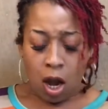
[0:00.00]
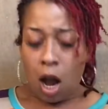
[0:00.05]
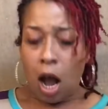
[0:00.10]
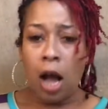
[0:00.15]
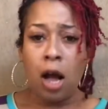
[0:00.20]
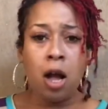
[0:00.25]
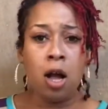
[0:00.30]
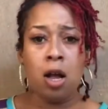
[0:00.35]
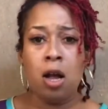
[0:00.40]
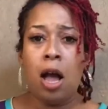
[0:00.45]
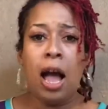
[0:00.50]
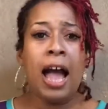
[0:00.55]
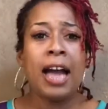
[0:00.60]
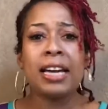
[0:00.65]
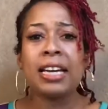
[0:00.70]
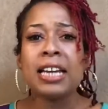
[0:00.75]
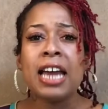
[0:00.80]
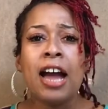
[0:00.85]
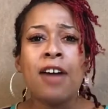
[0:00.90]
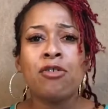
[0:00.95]
I
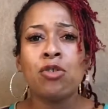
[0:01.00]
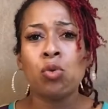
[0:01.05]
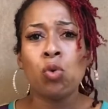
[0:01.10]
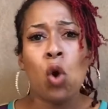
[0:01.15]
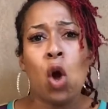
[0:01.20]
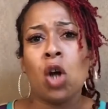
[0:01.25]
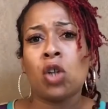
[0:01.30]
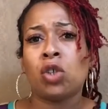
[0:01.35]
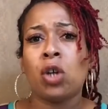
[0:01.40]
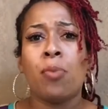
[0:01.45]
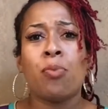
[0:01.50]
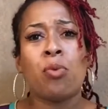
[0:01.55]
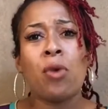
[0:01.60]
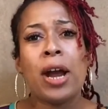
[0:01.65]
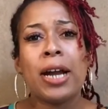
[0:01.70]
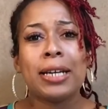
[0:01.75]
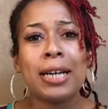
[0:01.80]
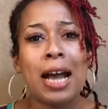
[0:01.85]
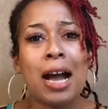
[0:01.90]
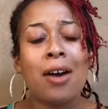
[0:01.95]
can have you locked up
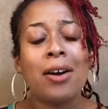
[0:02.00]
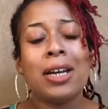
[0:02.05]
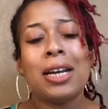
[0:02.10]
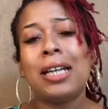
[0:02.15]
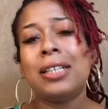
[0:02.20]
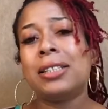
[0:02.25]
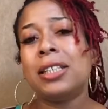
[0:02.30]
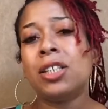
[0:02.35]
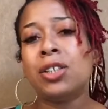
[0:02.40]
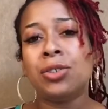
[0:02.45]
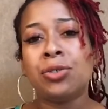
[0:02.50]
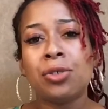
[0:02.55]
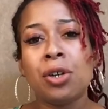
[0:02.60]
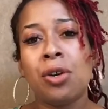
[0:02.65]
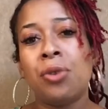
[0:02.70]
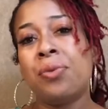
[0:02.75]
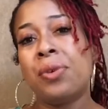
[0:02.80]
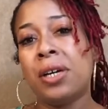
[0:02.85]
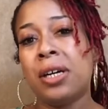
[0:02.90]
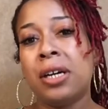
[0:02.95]
right now. And I said, you
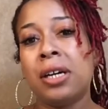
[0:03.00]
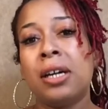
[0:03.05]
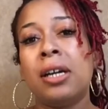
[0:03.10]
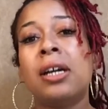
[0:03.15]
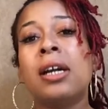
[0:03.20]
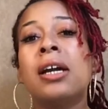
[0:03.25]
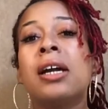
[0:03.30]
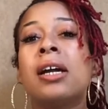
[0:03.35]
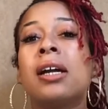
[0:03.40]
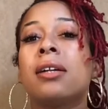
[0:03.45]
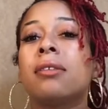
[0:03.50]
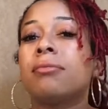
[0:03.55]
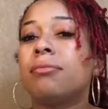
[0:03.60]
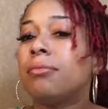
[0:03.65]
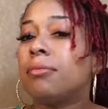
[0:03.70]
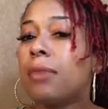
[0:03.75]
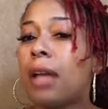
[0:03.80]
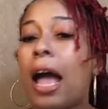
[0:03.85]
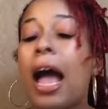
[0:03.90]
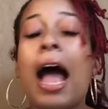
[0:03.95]
know what?
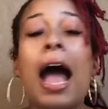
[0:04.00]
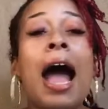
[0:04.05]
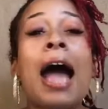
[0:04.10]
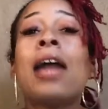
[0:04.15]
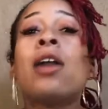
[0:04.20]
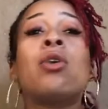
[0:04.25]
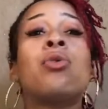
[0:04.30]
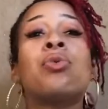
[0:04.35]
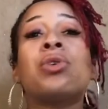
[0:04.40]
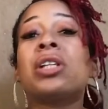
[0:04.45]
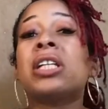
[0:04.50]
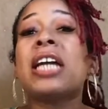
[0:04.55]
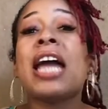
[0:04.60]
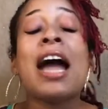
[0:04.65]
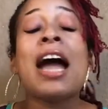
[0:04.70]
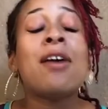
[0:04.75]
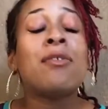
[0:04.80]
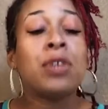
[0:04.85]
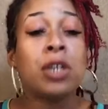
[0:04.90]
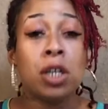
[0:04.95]
I don't really
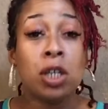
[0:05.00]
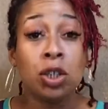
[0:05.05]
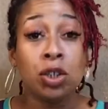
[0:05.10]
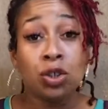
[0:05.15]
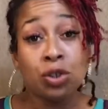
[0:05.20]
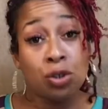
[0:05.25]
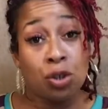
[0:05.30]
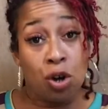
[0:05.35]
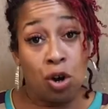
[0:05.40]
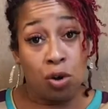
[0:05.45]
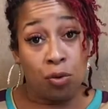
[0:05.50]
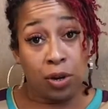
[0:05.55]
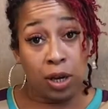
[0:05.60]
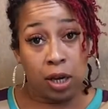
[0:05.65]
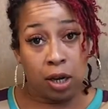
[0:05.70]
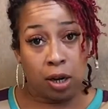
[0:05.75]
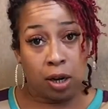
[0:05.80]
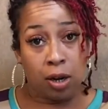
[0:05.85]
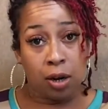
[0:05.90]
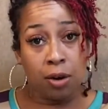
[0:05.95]
have any control
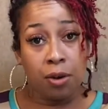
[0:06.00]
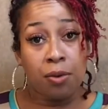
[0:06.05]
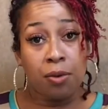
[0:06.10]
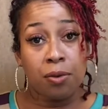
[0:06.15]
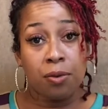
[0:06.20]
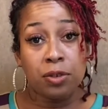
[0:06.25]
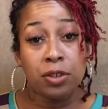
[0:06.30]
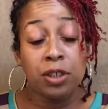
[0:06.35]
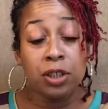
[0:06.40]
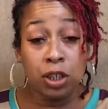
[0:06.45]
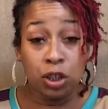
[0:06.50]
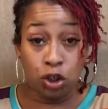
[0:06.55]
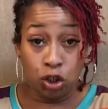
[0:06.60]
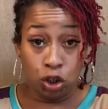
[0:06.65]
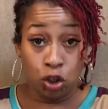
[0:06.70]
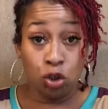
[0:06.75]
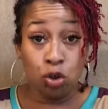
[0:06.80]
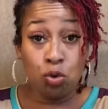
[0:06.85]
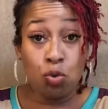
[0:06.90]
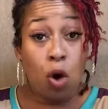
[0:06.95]
here, since
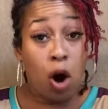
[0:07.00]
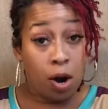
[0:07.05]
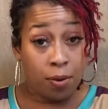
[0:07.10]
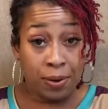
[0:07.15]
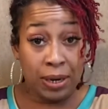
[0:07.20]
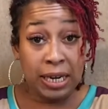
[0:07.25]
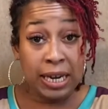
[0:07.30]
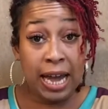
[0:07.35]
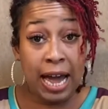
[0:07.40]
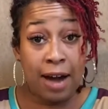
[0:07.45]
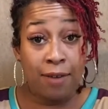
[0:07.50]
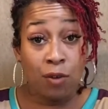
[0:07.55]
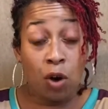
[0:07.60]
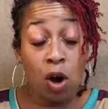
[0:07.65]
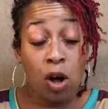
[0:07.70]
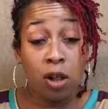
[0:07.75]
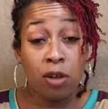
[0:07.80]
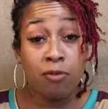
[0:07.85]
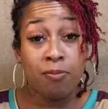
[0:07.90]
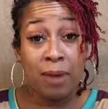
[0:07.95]
you already have
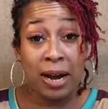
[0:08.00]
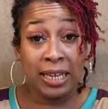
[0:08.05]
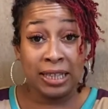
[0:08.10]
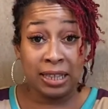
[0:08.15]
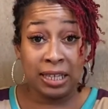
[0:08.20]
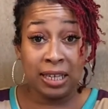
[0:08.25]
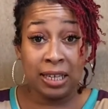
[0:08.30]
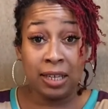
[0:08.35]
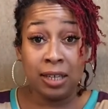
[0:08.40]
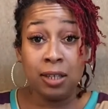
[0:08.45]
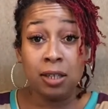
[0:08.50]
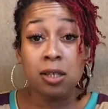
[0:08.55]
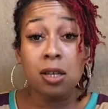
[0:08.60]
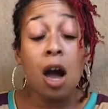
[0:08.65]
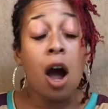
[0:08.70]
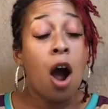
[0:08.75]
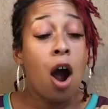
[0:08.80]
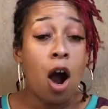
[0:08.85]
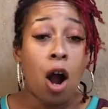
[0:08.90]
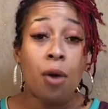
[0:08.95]
all of my things.
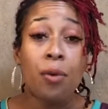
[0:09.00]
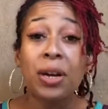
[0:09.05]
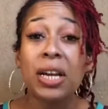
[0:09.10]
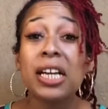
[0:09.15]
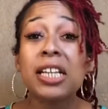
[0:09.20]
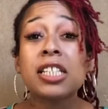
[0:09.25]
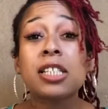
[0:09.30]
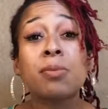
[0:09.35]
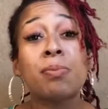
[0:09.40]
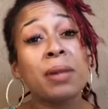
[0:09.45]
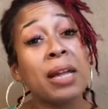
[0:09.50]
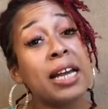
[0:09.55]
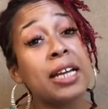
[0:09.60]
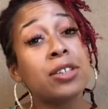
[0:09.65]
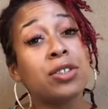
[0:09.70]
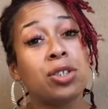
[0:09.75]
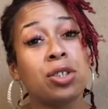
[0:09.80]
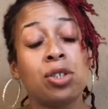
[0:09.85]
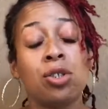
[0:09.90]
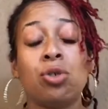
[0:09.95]
I already
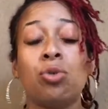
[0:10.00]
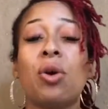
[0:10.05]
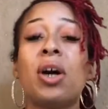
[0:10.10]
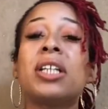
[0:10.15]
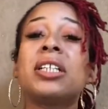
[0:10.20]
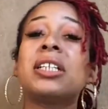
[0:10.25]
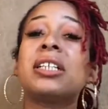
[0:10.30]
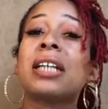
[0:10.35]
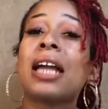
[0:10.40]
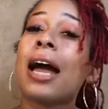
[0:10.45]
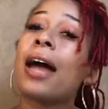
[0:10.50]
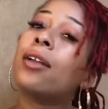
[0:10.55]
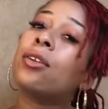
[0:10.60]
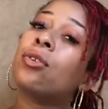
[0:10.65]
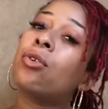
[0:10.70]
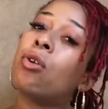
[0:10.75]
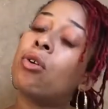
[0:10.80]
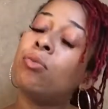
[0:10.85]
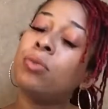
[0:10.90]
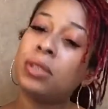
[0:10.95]
explained to you I did not
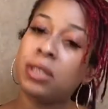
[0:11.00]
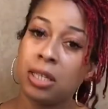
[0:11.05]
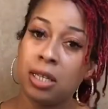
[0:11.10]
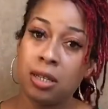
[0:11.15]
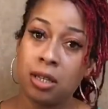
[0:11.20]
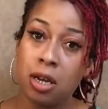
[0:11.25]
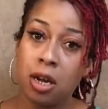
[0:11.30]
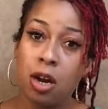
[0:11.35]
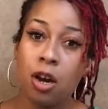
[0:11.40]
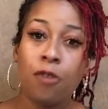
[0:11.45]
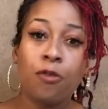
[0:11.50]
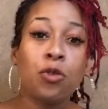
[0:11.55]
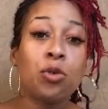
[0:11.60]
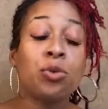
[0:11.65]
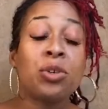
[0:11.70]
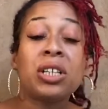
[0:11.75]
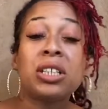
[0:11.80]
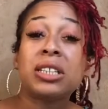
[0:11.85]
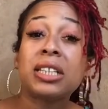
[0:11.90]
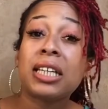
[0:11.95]
know what was in there. If you
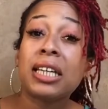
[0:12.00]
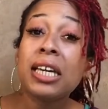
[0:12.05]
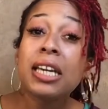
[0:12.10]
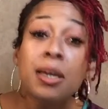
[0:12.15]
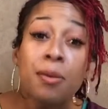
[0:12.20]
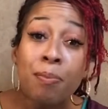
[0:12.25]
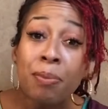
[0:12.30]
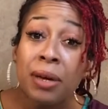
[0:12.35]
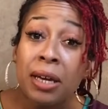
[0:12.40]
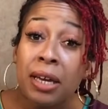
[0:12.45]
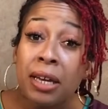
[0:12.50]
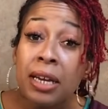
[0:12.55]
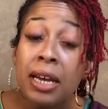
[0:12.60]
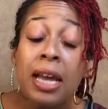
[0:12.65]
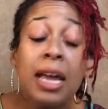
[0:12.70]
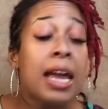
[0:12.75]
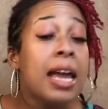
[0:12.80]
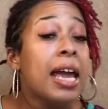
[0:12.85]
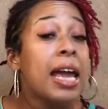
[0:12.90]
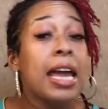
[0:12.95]
need to keep it,
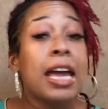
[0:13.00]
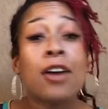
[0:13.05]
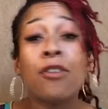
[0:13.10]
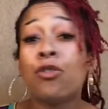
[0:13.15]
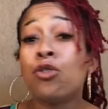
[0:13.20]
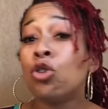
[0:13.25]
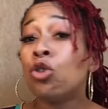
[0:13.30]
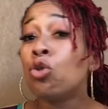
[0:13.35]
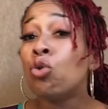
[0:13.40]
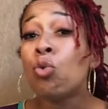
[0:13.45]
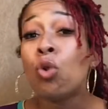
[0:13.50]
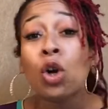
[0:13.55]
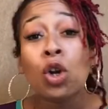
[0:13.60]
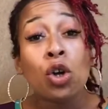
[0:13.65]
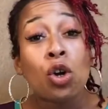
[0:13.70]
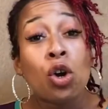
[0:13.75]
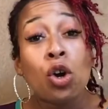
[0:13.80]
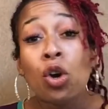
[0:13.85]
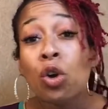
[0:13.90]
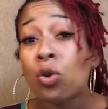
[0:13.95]
if you want
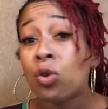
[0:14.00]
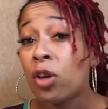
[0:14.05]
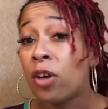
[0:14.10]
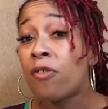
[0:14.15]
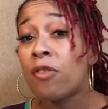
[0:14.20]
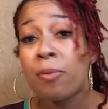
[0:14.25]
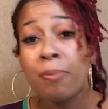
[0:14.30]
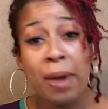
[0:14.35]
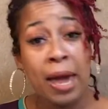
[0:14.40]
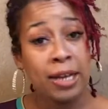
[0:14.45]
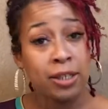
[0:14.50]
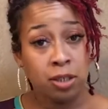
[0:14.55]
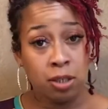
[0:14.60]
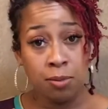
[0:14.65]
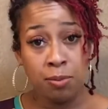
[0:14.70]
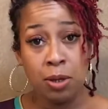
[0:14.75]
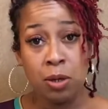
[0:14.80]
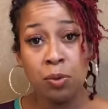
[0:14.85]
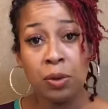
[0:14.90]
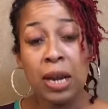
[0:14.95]
to give it back to
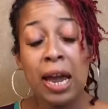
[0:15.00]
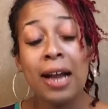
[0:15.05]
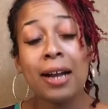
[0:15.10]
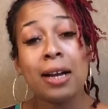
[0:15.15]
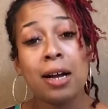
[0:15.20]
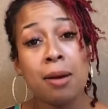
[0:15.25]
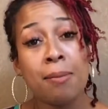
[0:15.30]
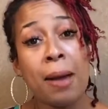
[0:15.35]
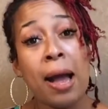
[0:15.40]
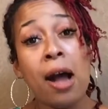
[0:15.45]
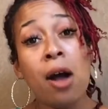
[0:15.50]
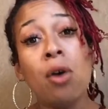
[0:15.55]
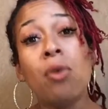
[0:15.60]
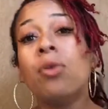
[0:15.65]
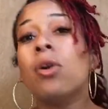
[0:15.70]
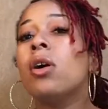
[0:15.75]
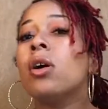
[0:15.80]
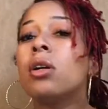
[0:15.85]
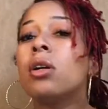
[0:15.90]
me when I come out,